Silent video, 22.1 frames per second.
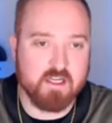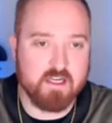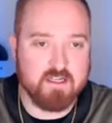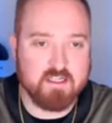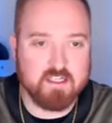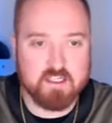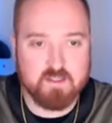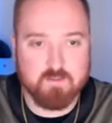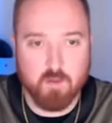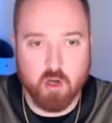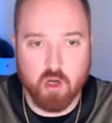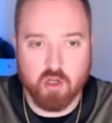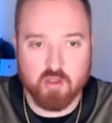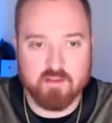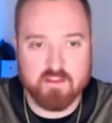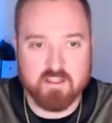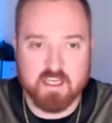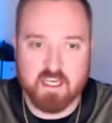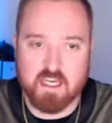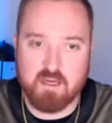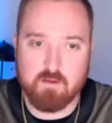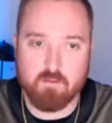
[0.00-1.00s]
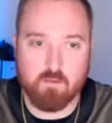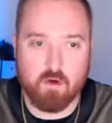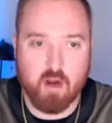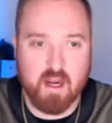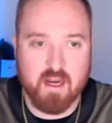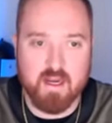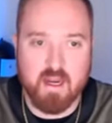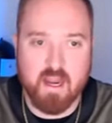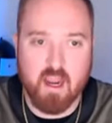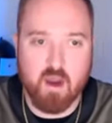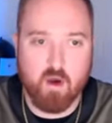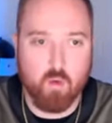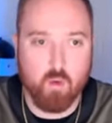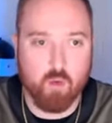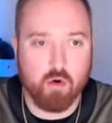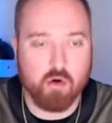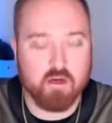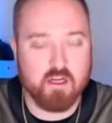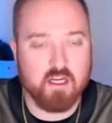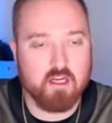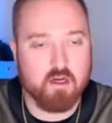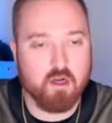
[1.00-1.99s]
a small team right now
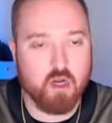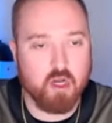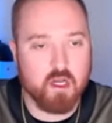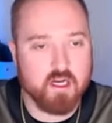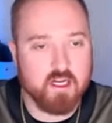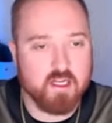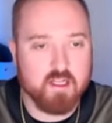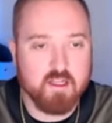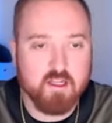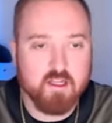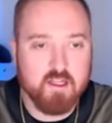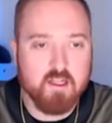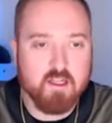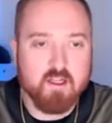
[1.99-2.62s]
working on it,